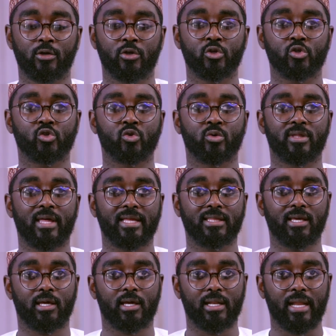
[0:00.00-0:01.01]
so that
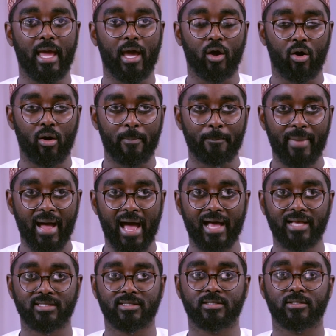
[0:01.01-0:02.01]
they can
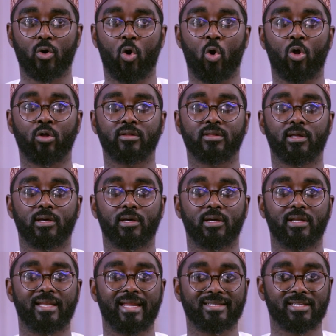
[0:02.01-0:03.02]
encompass all
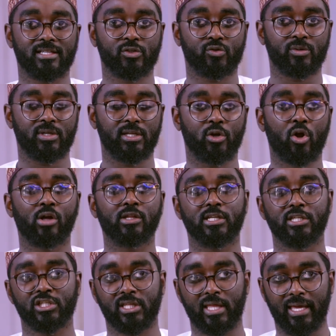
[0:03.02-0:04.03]
the necessary
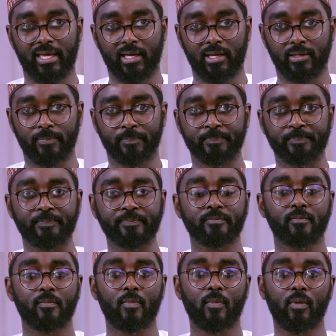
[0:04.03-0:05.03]
knowledge they can
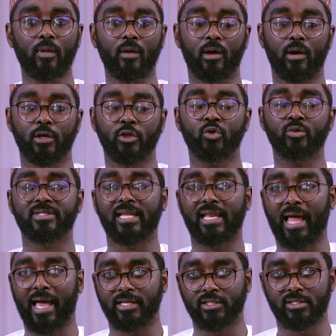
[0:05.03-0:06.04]

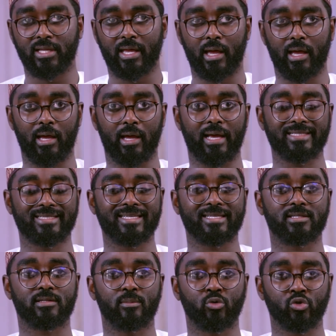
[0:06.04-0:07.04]
utilize to
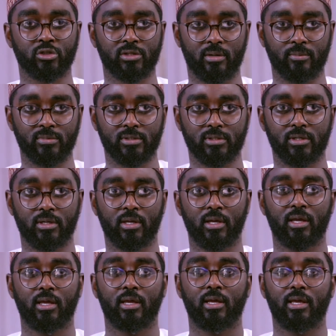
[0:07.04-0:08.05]
assist the Muslims
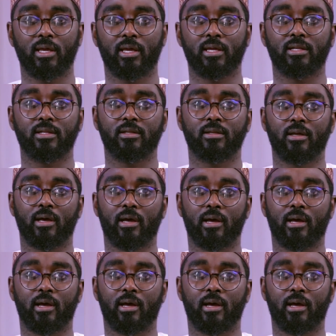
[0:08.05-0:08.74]
in